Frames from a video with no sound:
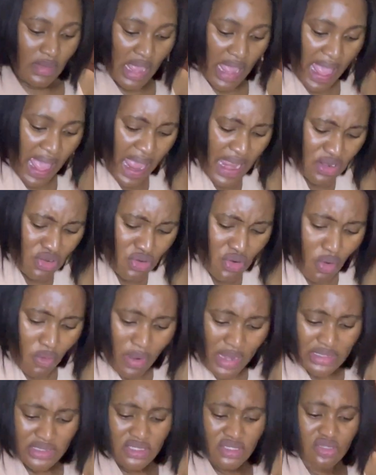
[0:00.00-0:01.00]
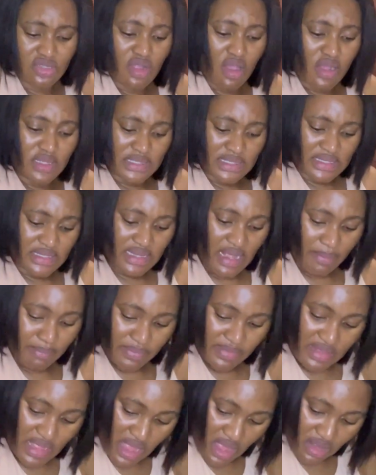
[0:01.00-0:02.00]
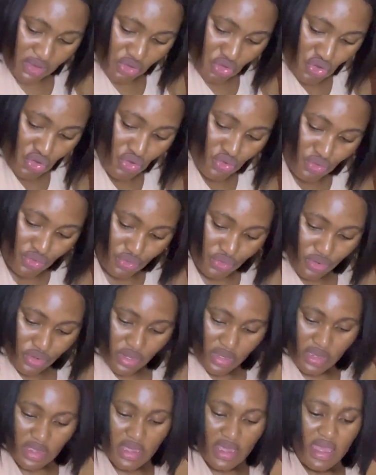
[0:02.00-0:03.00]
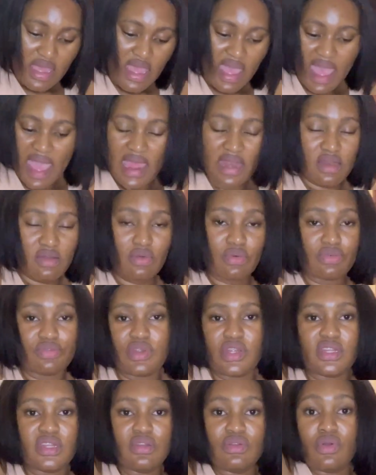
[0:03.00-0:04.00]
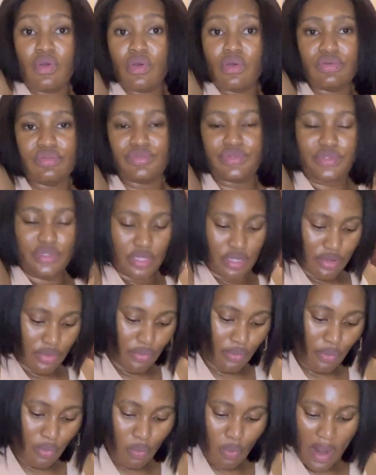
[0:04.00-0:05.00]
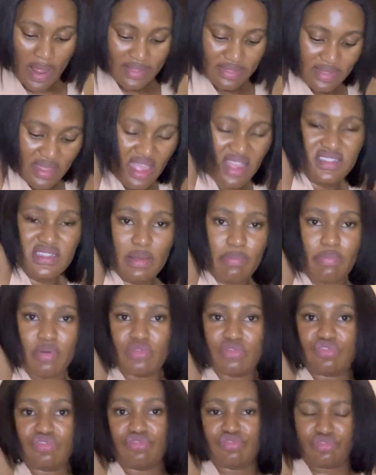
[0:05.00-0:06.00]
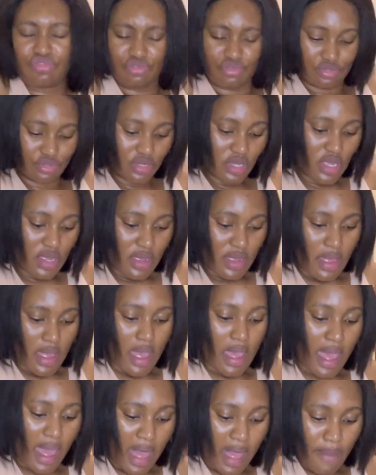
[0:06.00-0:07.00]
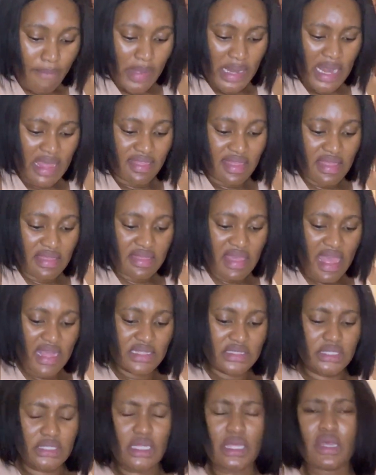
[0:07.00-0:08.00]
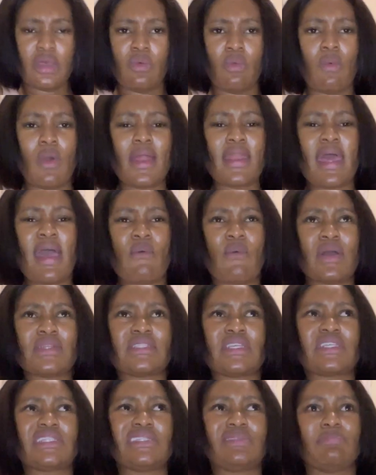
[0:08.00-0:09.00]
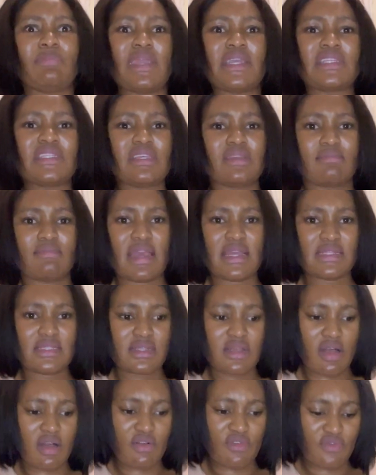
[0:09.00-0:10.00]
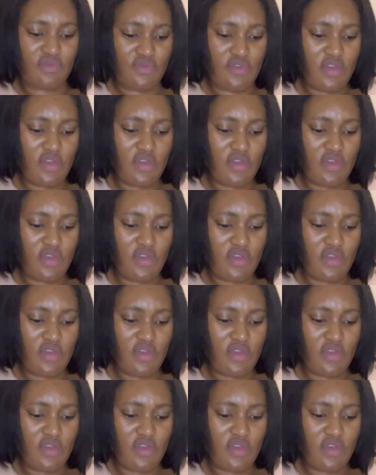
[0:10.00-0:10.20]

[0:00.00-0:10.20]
and no one starts something new and already knows what they're supposed to do. And I think that's what I was expecting myself